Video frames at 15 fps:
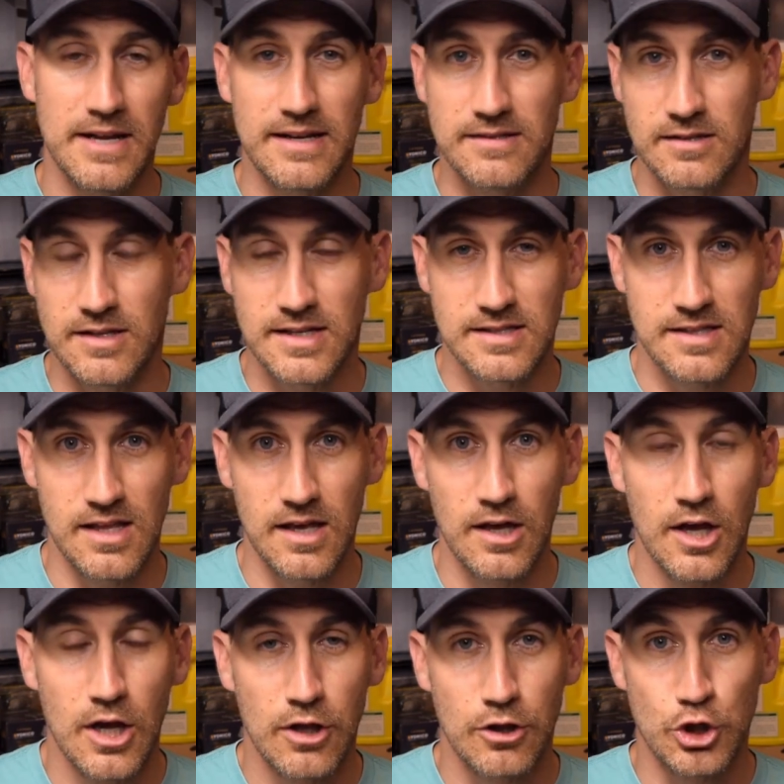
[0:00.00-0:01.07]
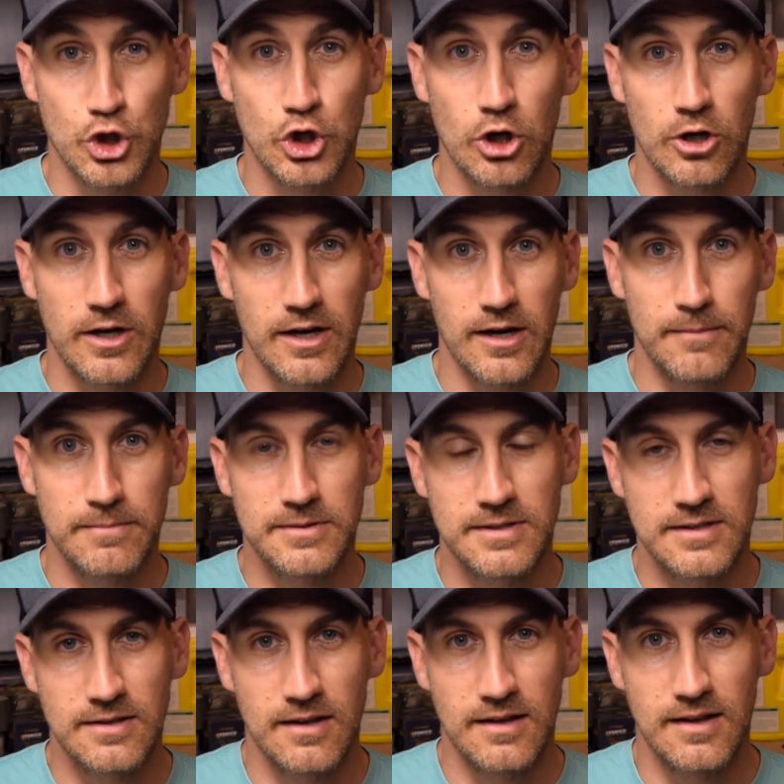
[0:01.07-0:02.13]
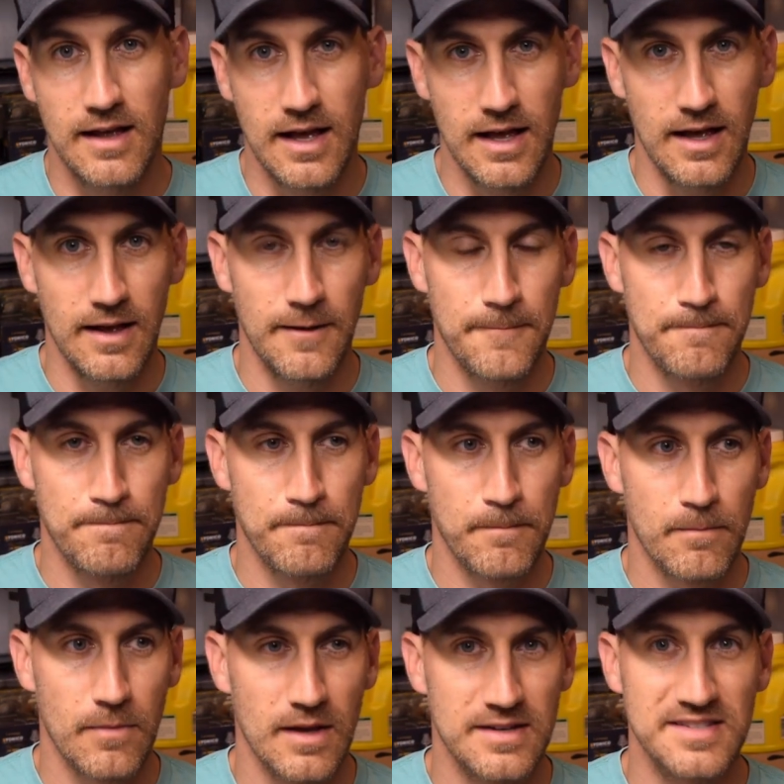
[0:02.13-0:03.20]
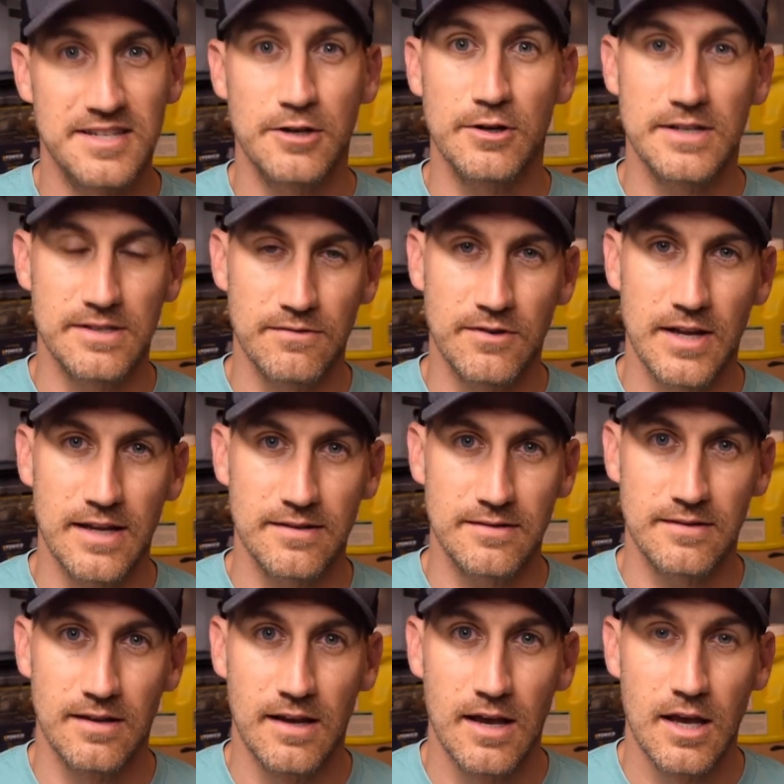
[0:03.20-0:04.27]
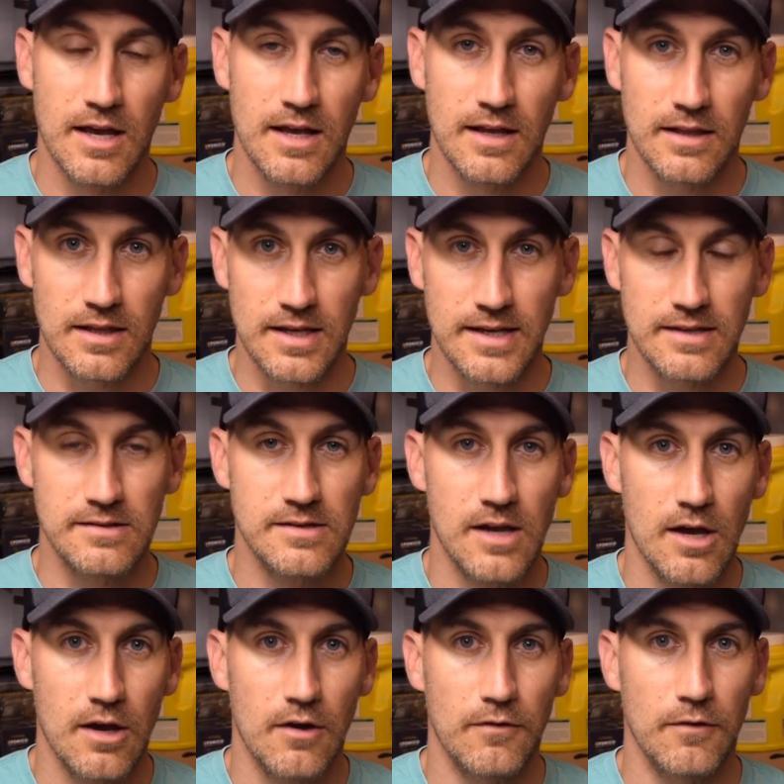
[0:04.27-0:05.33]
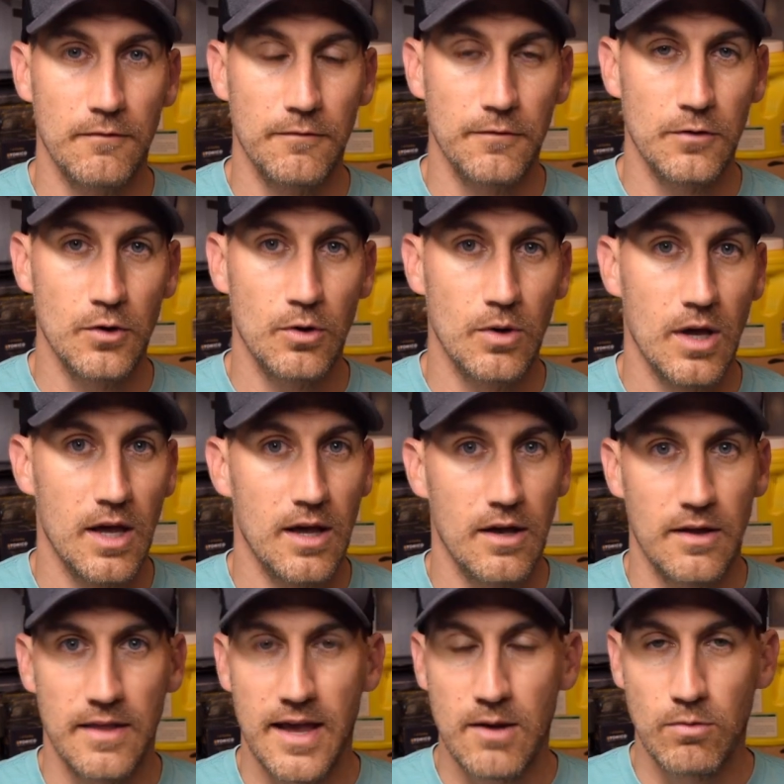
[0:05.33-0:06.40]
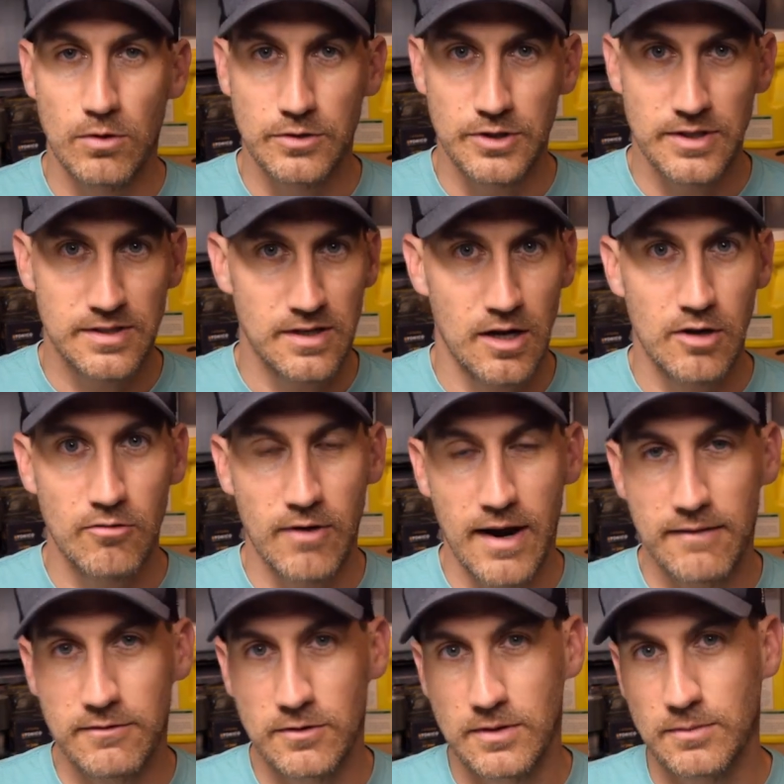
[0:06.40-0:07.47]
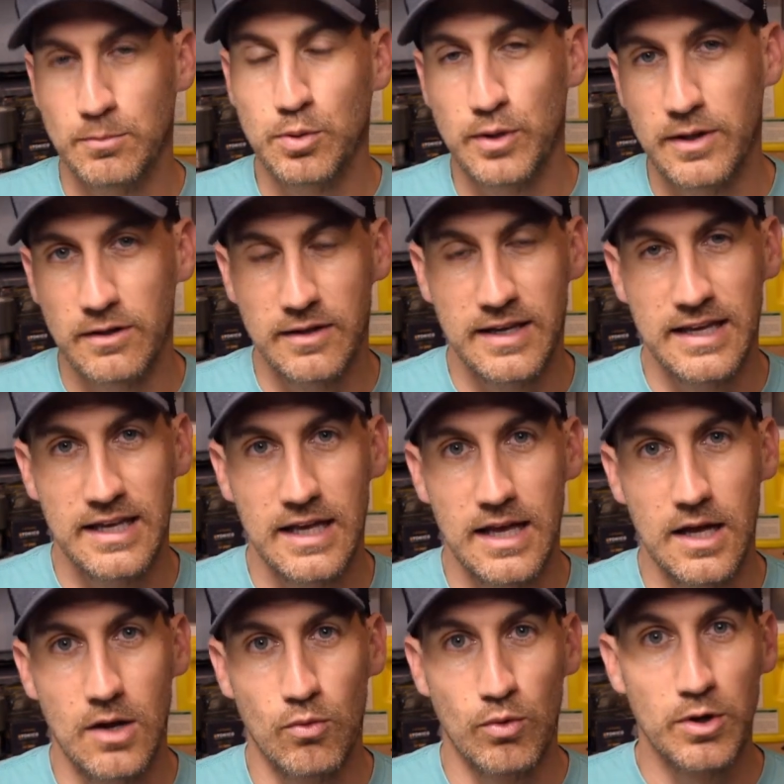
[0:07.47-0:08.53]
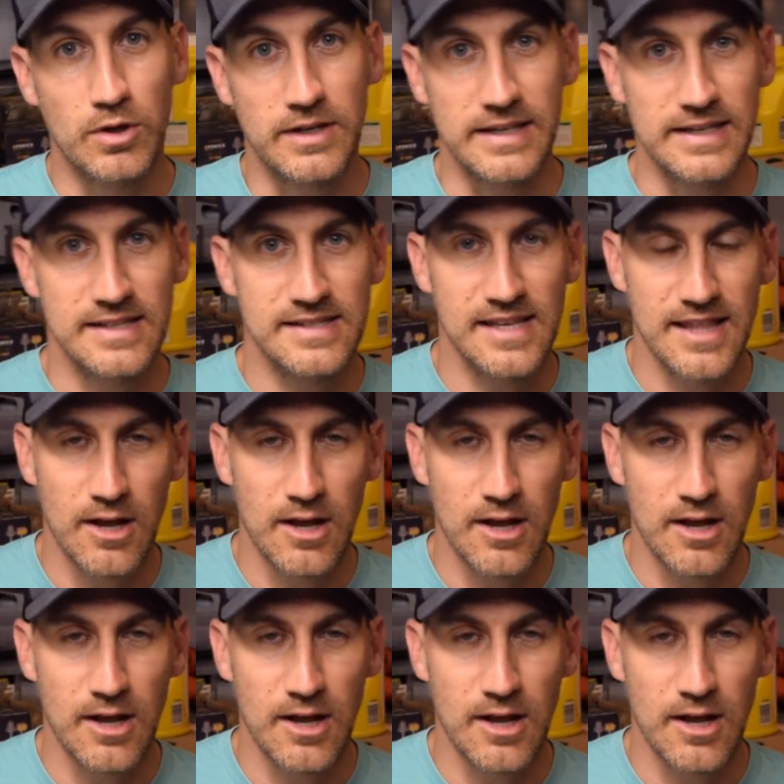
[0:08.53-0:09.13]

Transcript: test leads, the the SureGrips uh, series of test leads from Fluke, they will just unravel completely, uh, really easy.